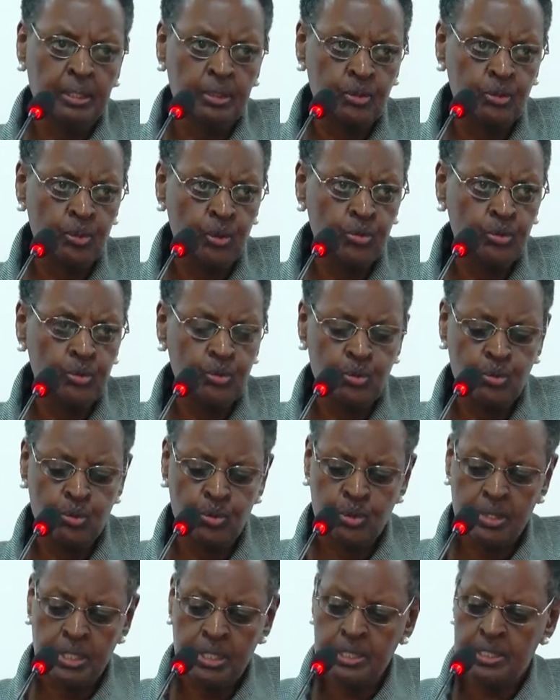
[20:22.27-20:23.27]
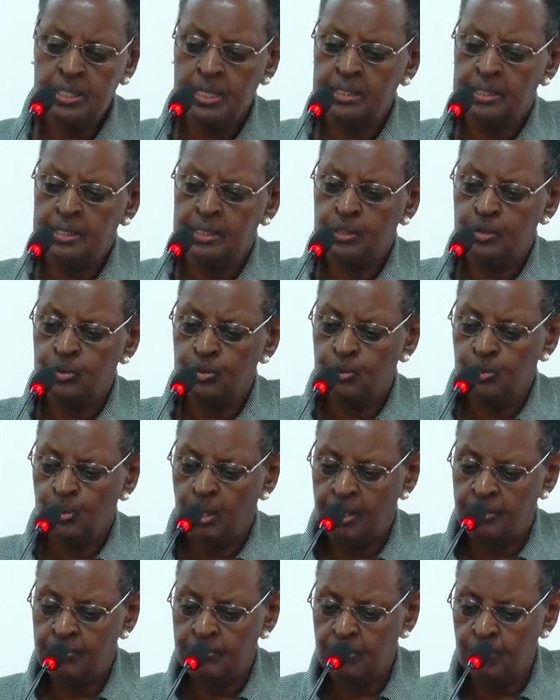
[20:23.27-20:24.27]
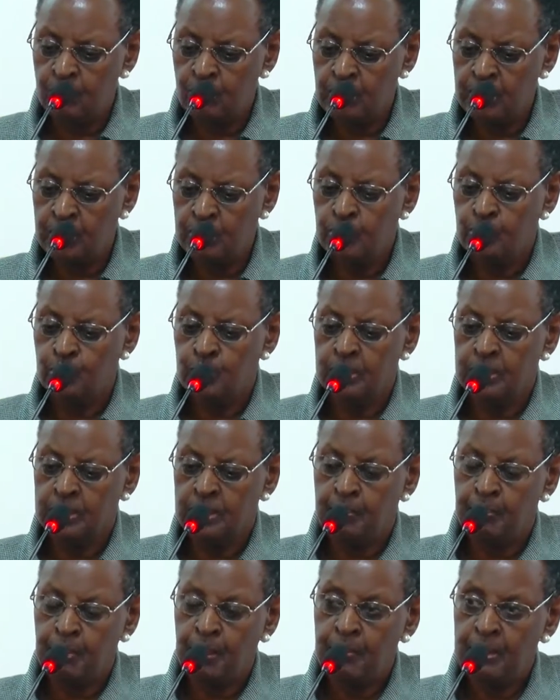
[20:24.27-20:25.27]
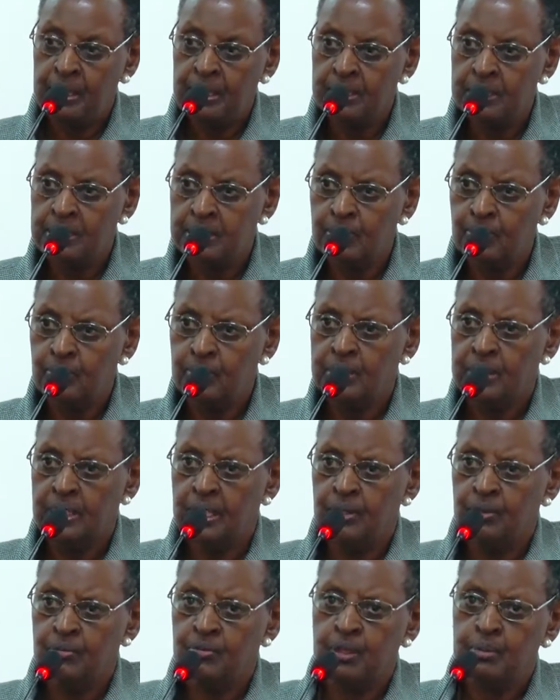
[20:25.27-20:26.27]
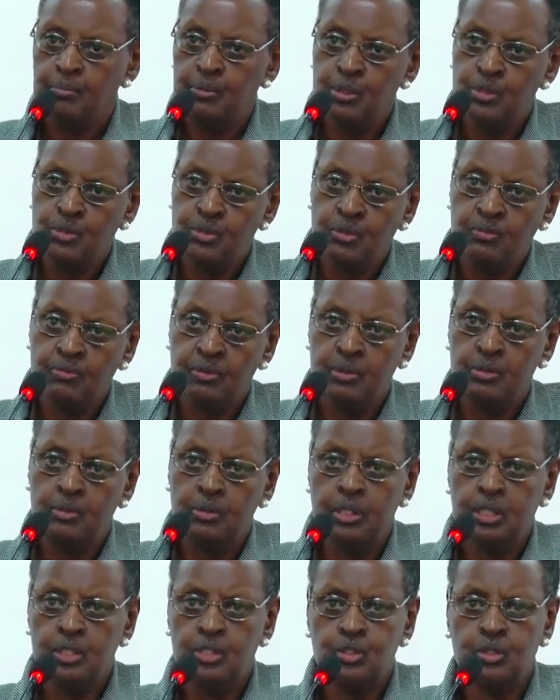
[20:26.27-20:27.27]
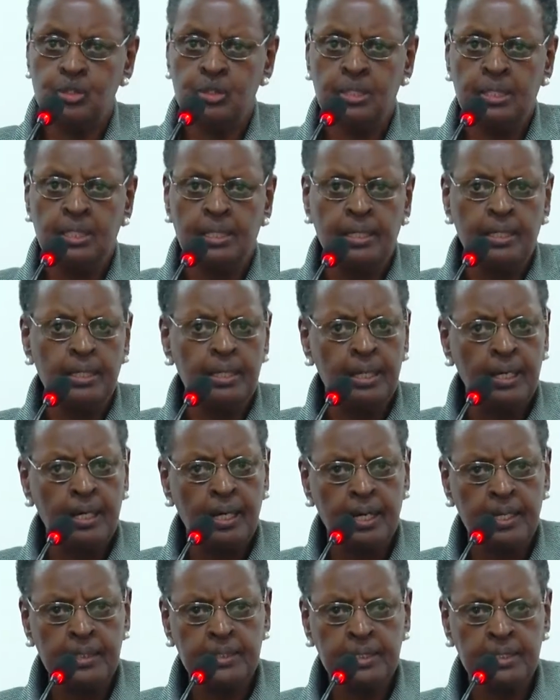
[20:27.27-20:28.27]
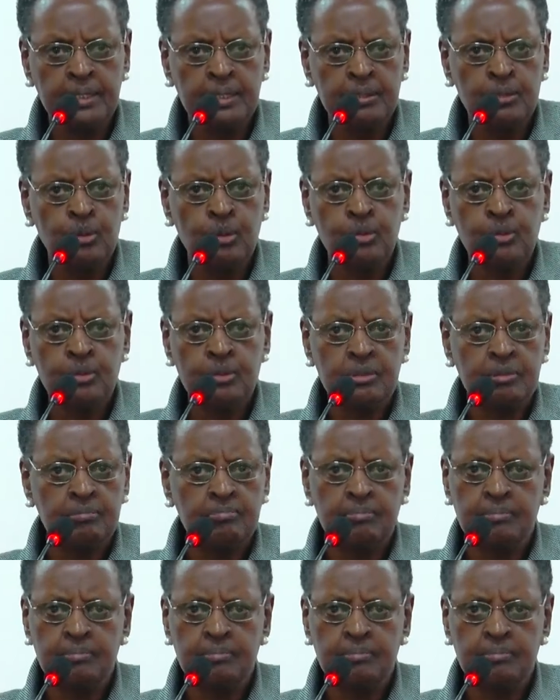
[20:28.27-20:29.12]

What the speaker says: don't do this until you have agreed with the permanent secretary of the Ministry of Education, and they don't